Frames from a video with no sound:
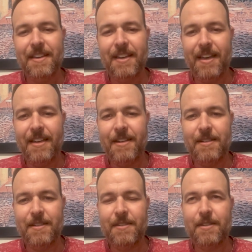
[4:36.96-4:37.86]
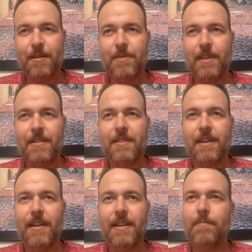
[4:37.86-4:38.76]
and some
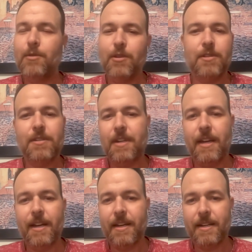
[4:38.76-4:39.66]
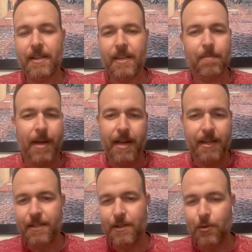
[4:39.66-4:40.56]
things that I'm just not gonna get
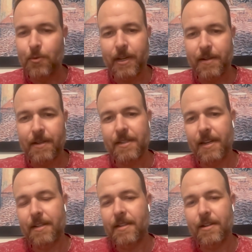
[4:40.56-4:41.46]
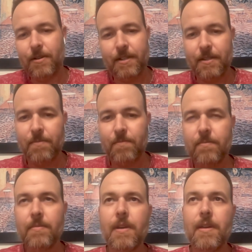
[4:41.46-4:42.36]
back into doing because I, you know, I just
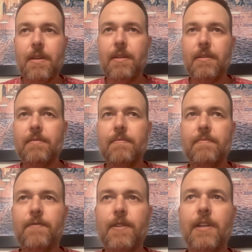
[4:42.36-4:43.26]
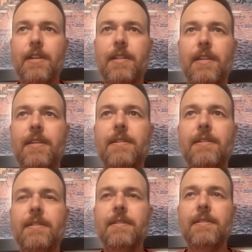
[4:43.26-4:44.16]
physically
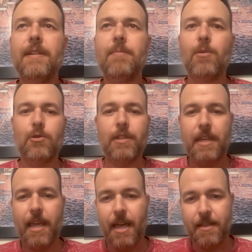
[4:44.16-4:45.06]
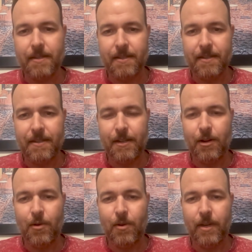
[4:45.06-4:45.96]
and emotionally can't,
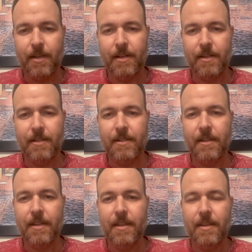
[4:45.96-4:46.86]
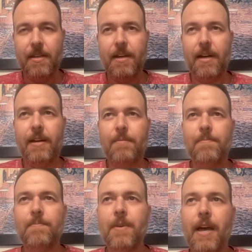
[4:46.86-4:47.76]
you know, and
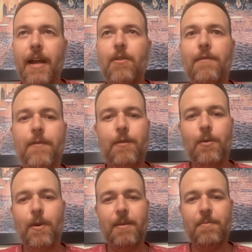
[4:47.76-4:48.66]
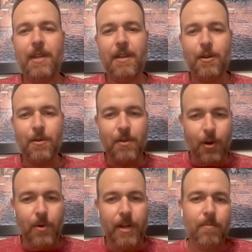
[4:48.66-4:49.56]
um, I don't know if, if you want me to go,
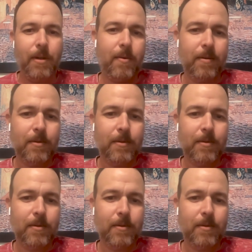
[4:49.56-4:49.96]
go in. Like what I'm